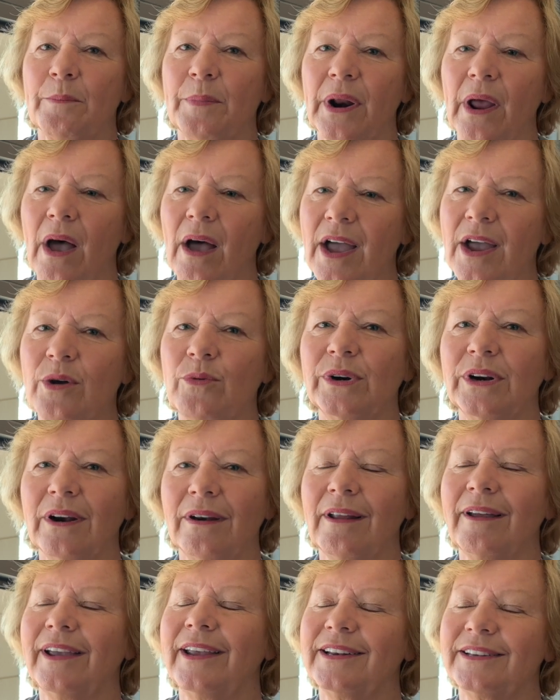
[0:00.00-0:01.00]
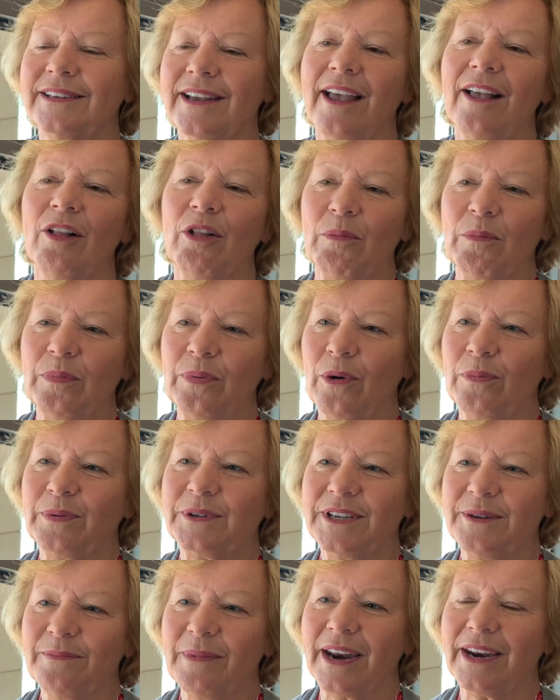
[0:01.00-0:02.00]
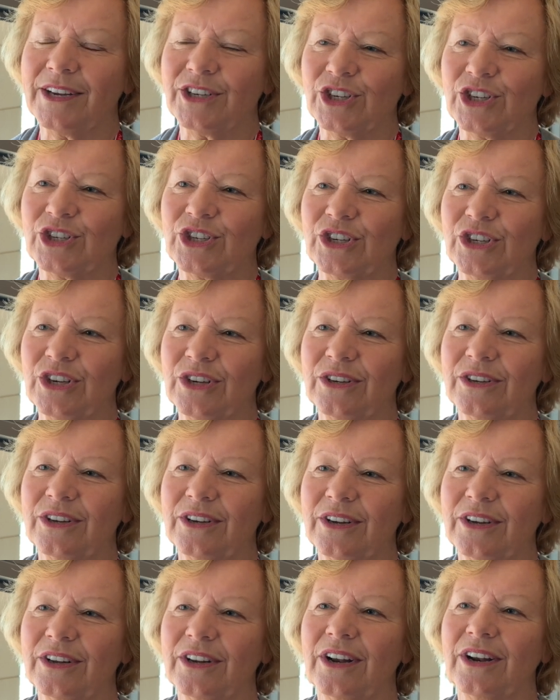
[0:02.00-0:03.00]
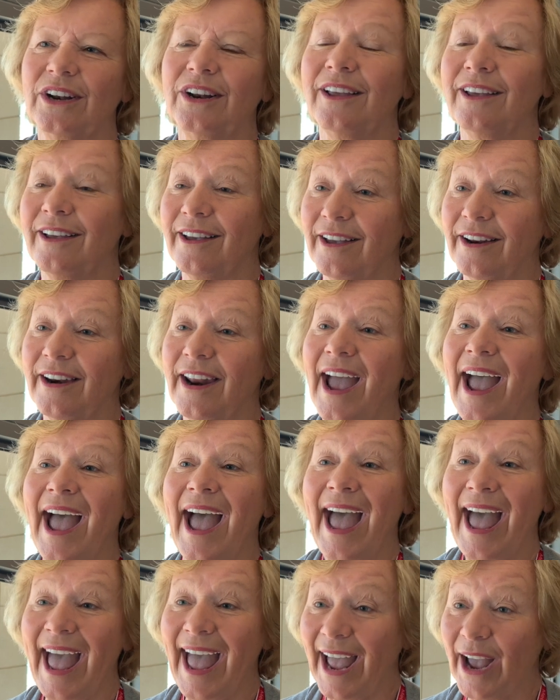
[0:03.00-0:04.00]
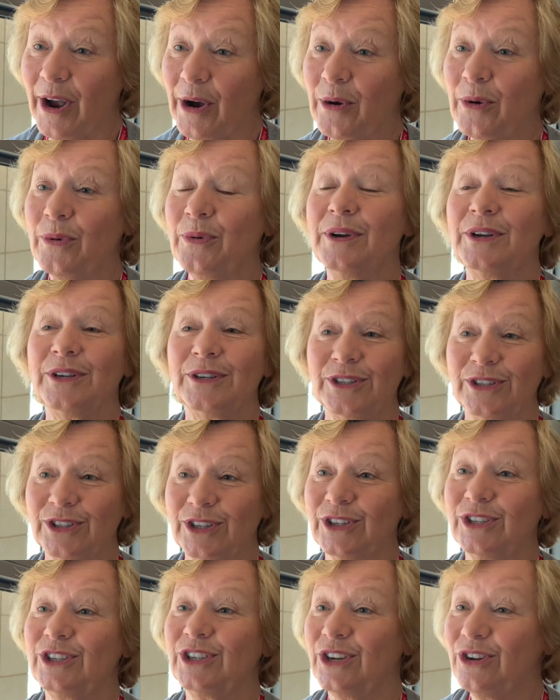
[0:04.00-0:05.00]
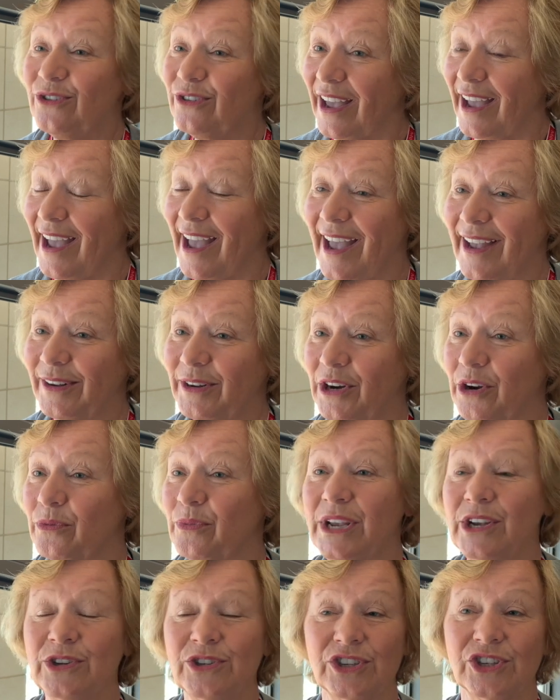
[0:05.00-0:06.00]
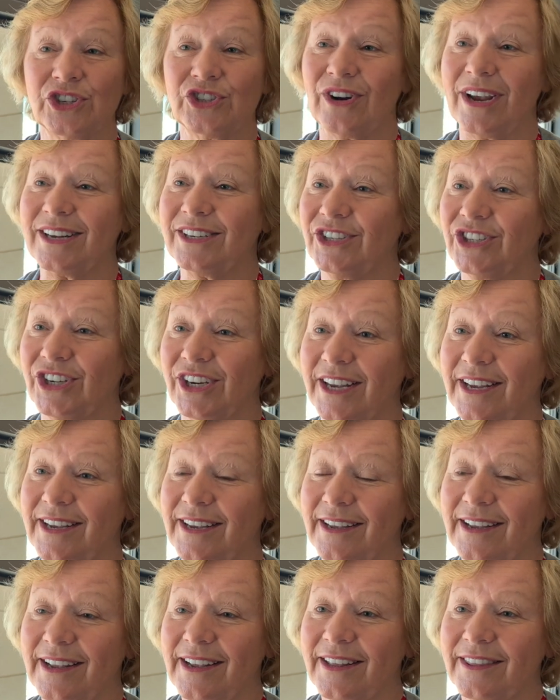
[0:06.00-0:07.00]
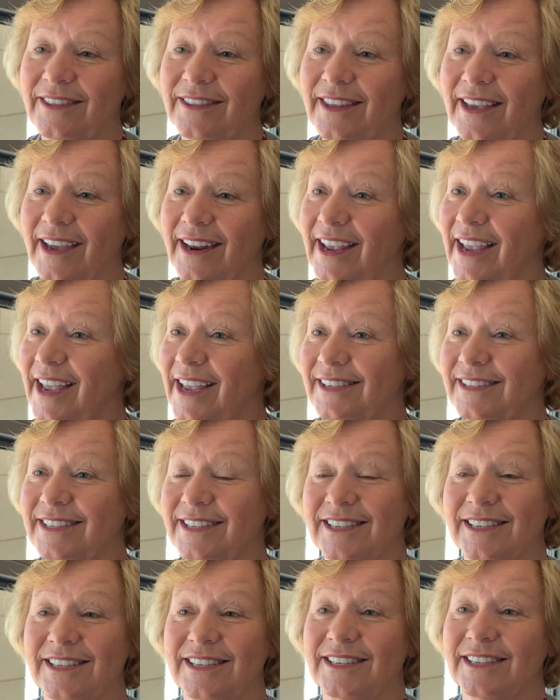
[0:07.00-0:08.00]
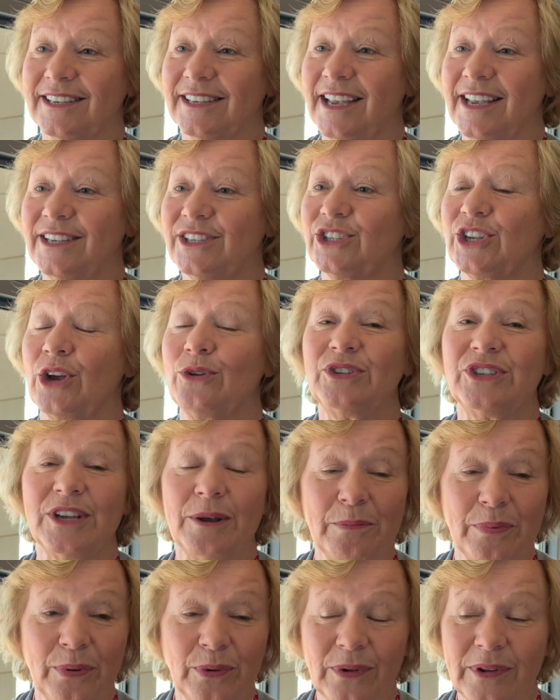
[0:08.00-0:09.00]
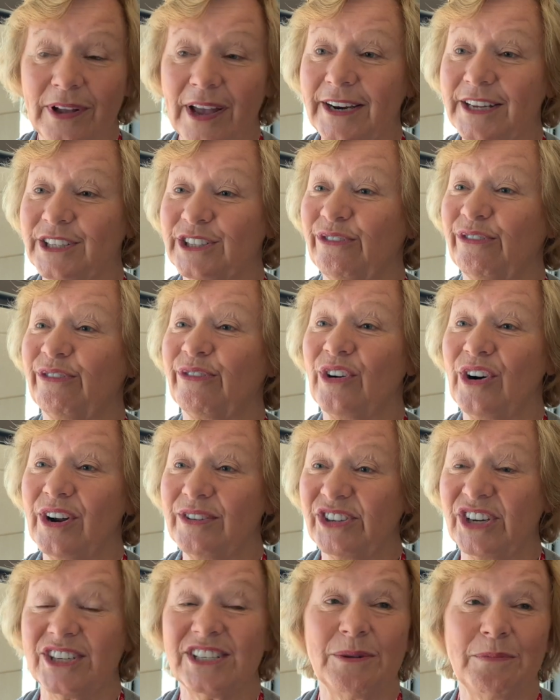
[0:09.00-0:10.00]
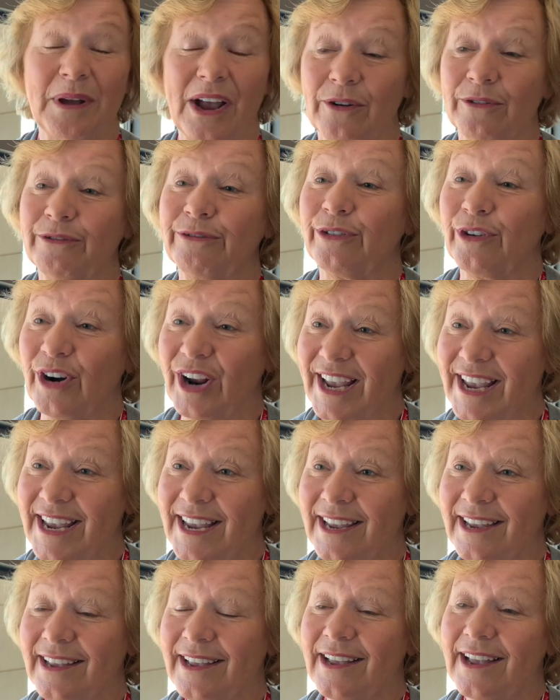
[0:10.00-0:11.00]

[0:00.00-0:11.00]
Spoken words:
But I would like to help property managers learn how to do that. We used a strategy that is so simple, and it's just about free.